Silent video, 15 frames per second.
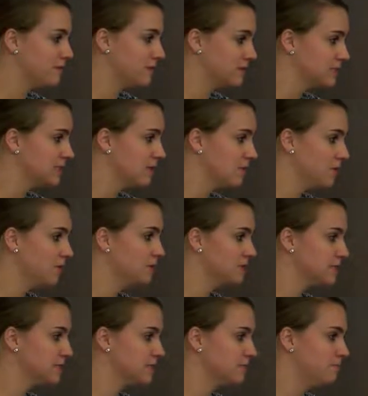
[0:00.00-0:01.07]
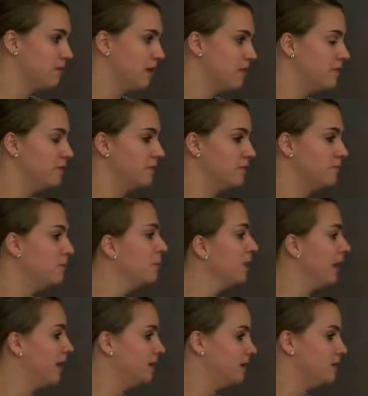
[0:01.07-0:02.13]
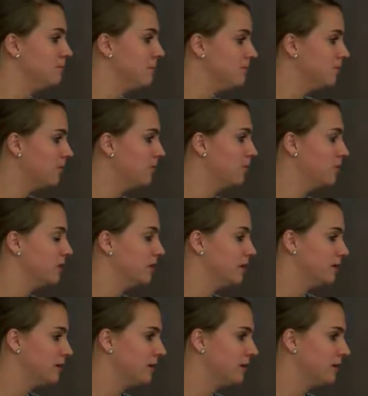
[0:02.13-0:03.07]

6 hours, but the more healthy people you can,